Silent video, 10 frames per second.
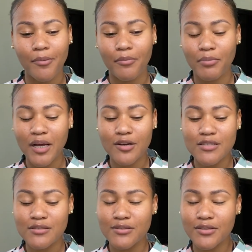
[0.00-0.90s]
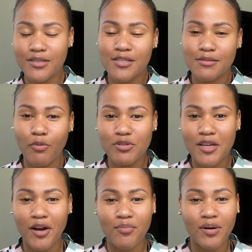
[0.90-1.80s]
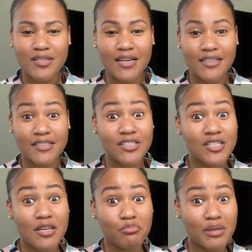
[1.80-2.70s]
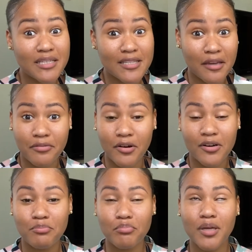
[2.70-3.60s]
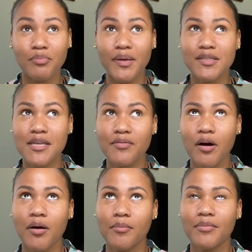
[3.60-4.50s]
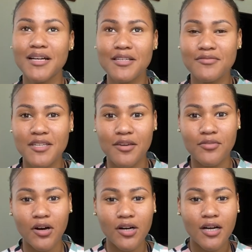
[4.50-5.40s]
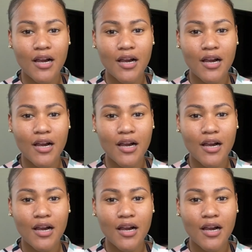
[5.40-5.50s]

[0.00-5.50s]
Because this is mostly her personality. She's a big saver, big saver, massive saver.